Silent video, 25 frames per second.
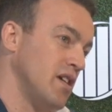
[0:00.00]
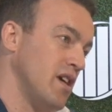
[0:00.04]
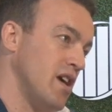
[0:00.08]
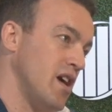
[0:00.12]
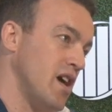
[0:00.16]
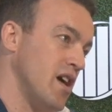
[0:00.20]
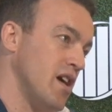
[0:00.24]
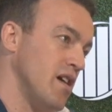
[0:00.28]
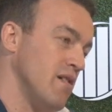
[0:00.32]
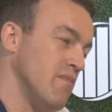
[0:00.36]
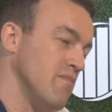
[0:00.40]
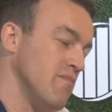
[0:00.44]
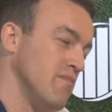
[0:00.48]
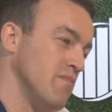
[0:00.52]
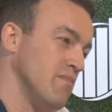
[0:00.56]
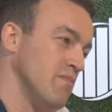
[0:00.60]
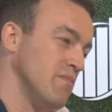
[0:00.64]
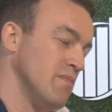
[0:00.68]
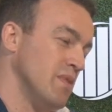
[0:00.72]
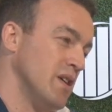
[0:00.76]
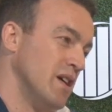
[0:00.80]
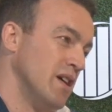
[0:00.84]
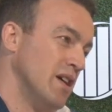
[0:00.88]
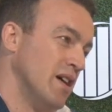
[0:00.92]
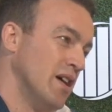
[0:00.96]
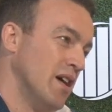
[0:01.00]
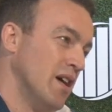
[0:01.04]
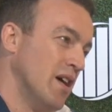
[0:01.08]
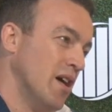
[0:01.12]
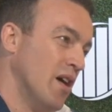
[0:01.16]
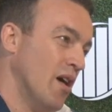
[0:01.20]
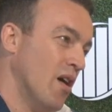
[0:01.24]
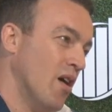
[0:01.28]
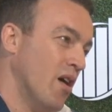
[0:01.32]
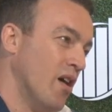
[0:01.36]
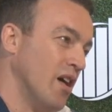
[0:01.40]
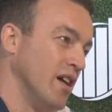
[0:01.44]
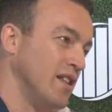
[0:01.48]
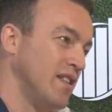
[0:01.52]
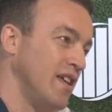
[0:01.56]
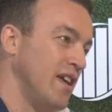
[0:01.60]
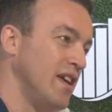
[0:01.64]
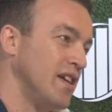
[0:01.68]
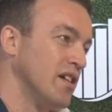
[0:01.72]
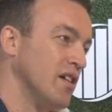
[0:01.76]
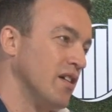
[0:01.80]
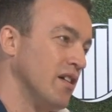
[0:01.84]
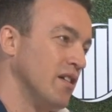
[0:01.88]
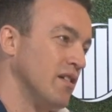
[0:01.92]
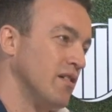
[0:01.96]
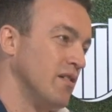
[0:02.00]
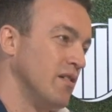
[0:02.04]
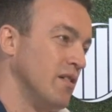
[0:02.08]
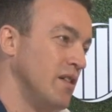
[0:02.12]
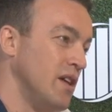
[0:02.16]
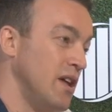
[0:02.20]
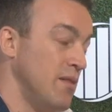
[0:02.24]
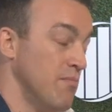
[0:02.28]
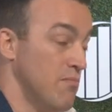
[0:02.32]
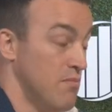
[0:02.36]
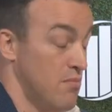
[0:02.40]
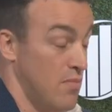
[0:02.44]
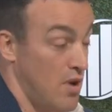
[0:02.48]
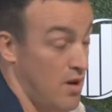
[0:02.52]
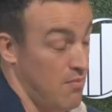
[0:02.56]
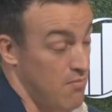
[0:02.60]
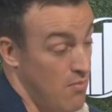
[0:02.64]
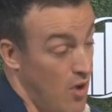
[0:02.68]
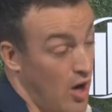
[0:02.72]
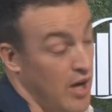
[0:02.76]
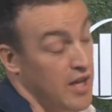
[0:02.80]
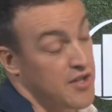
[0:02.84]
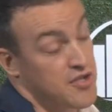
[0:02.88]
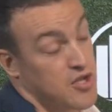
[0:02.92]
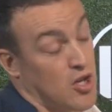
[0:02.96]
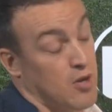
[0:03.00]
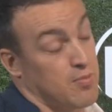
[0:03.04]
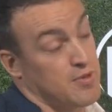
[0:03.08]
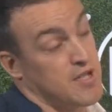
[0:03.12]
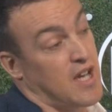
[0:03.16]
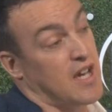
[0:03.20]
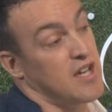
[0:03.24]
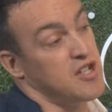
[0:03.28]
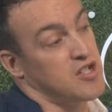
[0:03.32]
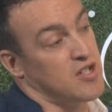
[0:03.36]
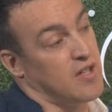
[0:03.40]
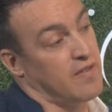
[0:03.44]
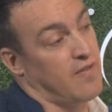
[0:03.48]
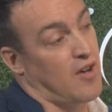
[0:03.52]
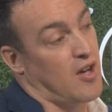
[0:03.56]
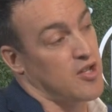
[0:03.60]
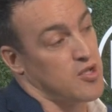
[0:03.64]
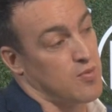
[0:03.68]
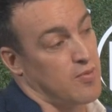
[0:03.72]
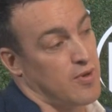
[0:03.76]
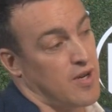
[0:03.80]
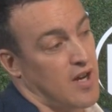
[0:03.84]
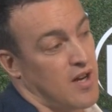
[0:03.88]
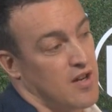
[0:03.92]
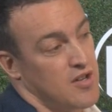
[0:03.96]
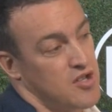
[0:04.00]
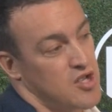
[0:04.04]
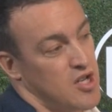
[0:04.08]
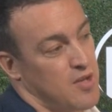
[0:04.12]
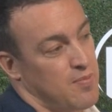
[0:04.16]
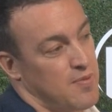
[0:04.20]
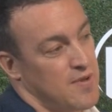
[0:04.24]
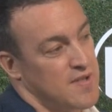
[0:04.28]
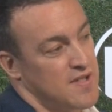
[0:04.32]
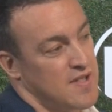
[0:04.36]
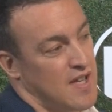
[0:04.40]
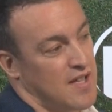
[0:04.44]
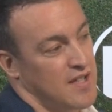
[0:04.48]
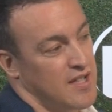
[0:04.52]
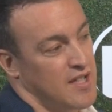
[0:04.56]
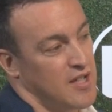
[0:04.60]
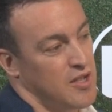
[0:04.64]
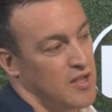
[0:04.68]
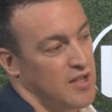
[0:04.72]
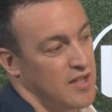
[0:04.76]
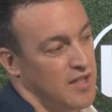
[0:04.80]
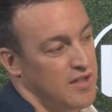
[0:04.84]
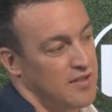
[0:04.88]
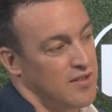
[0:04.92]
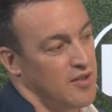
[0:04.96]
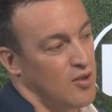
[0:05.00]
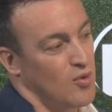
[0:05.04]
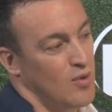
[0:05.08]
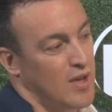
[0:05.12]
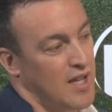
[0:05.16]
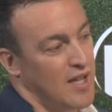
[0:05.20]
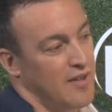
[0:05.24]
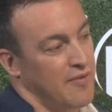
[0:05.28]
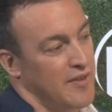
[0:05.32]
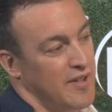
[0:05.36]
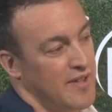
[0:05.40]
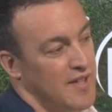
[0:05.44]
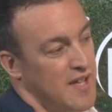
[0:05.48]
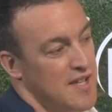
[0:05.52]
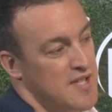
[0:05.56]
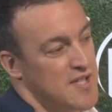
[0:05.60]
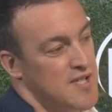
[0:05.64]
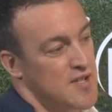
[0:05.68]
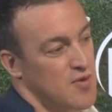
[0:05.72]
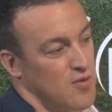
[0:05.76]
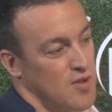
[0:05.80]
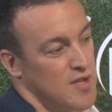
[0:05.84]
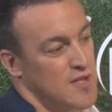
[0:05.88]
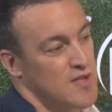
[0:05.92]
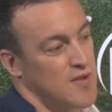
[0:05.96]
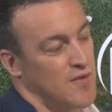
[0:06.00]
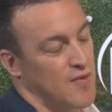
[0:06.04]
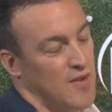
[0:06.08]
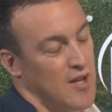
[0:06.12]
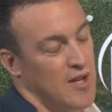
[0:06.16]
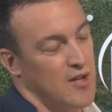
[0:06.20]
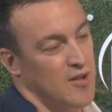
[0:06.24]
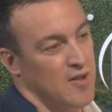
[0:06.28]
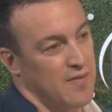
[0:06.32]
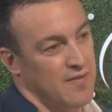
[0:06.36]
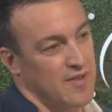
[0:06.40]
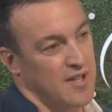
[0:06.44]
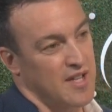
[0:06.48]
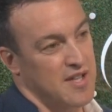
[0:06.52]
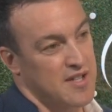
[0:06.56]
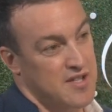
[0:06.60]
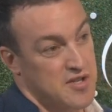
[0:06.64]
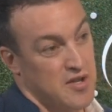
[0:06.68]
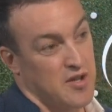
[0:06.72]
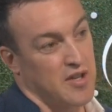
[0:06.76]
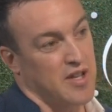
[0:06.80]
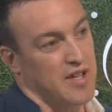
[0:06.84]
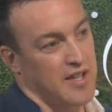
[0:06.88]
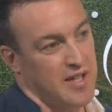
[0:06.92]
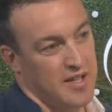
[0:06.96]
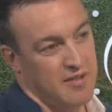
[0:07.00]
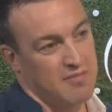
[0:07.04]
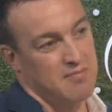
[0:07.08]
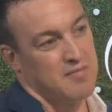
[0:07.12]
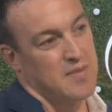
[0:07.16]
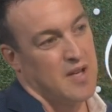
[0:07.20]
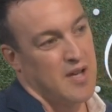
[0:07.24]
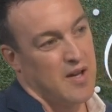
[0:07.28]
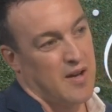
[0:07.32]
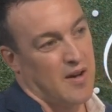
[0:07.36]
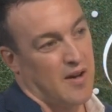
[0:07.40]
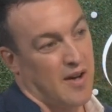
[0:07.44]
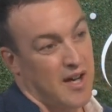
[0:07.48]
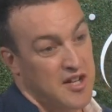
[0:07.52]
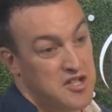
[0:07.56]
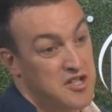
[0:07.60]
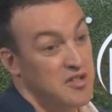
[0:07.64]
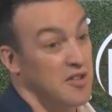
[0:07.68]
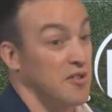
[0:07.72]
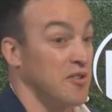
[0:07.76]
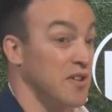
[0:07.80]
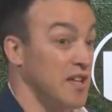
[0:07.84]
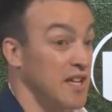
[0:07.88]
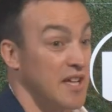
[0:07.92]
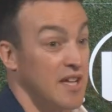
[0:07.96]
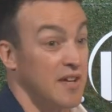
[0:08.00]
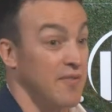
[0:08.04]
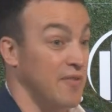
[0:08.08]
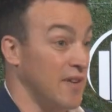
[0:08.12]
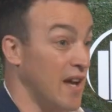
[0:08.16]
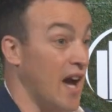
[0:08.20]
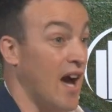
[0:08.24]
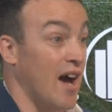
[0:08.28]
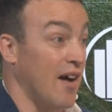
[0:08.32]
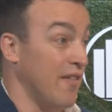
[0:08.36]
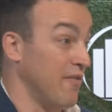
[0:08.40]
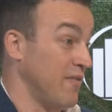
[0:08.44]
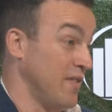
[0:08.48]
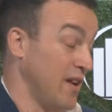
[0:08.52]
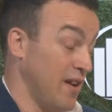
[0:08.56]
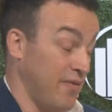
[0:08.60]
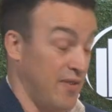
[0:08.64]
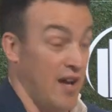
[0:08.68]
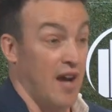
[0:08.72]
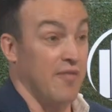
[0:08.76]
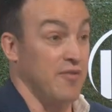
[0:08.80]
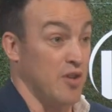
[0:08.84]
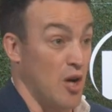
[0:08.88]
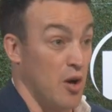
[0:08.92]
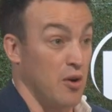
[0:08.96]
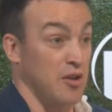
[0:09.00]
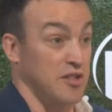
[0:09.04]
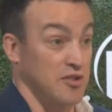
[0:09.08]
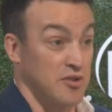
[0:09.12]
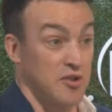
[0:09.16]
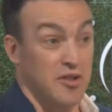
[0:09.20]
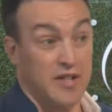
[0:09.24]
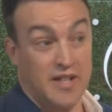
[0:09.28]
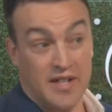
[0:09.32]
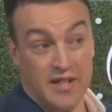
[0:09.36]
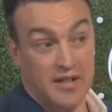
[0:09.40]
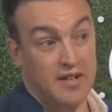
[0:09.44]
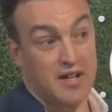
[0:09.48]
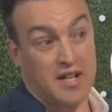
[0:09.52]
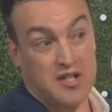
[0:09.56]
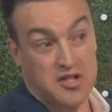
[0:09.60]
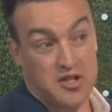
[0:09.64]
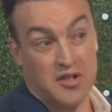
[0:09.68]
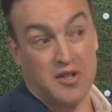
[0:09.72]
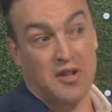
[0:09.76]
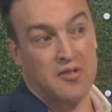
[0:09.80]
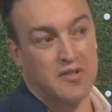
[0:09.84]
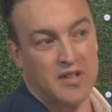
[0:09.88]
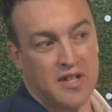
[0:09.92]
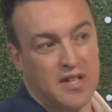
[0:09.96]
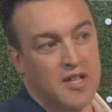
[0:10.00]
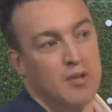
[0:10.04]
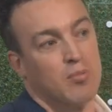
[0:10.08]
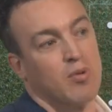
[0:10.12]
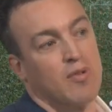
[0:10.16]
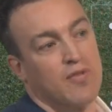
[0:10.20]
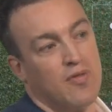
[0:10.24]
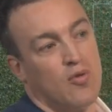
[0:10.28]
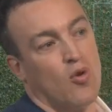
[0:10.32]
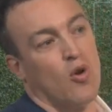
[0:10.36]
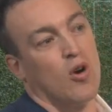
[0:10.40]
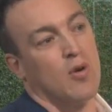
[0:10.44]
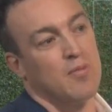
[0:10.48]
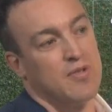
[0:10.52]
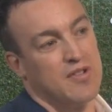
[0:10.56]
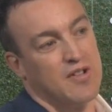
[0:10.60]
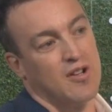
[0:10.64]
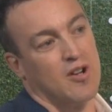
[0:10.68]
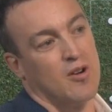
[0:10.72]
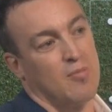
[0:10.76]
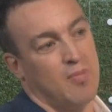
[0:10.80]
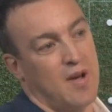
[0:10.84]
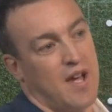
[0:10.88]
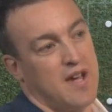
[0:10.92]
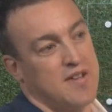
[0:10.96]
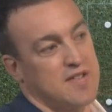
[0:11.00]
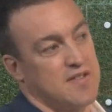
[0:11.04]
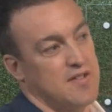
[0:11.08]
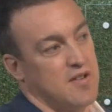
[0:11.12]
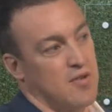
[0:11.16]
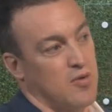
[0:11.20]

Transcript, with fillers: Um, I think my, my interpretation of entrepreneurship is that you, you do live in this sort of sphere of anxiety I actually don't think if you have if you have no anxiety, I actually don't think you perform to your best.